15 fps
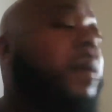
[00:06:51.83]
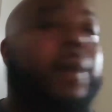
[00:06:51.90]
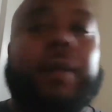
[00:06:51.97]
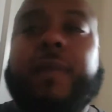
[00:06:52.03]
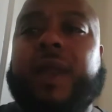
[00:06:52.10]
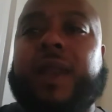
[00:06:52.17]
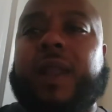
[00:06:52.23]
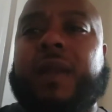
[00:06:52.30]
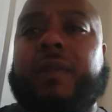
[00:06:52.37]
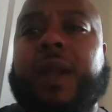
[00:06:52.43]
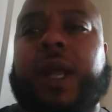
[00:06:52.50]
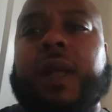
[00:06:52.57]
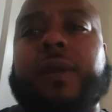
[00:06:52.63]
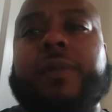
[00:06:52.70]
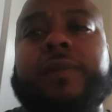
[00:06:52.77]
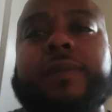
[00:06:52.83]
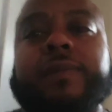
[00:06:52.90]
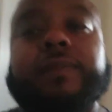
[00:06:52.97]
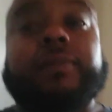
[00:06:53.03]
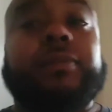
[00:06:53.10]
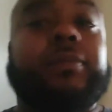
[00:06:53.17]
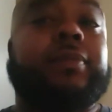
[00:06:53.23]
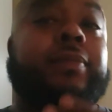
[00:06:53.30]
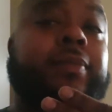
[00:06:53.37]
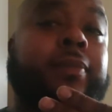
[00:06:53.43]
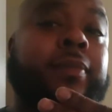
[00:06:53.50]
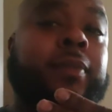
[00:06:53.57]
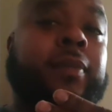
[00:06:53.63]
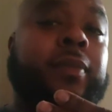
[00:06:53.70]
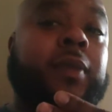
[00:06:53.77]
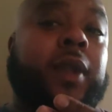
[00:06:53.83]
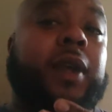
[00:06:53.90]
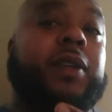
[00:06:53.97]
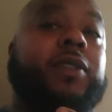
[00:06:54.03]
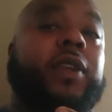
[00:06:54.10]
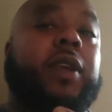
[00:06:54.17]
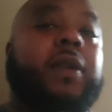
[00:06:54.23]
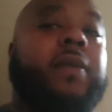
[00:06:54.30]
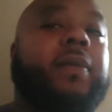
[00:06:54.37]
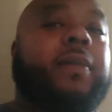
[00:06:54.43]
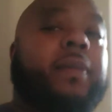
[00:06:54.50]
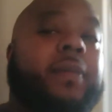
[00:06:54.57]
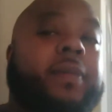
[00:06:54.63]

Somebody beating down the block. I say.